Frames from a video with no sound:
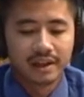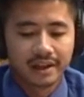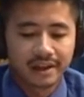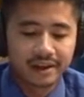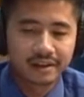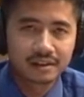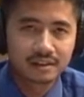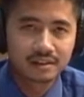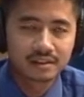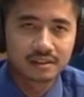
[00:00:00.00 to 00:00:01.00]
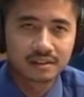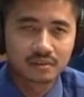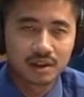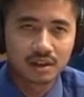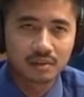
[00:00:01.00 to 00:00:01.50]
And
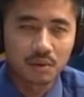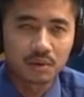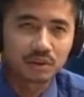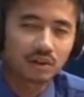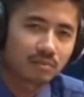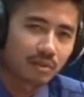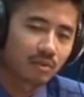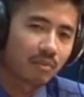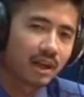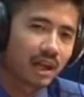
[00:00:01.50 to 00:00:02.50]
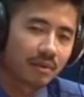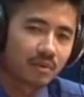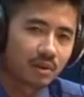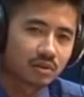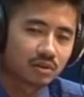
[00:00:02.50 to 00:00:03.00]
when we talk about mobile app,
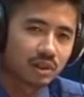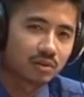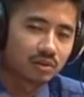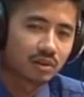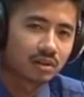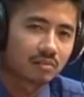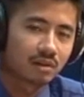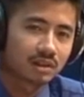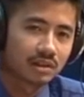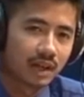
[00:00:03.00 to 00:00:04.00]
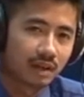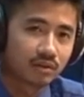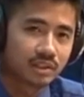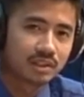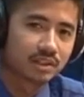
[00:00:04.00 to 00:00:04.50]
we also need to talk about the
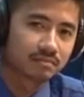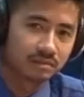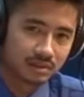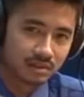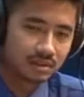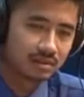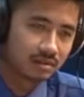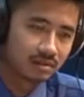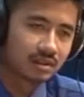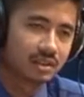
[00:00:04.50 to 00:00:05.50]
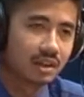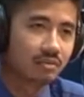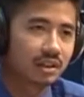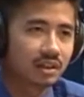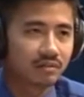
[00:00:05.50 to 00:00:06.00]
ecosystem, the
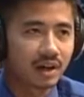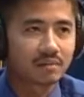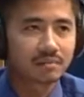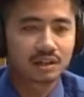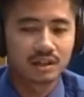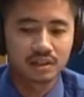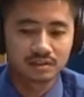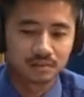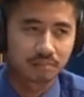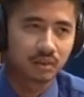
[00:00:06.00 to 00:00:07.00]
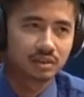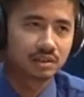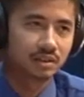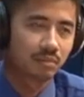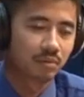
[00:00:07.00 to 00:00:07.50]
surrounding environment that supports
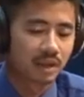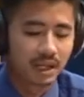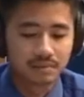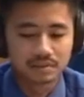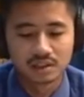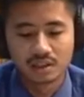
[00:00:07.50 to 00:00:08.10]
the mobile apps.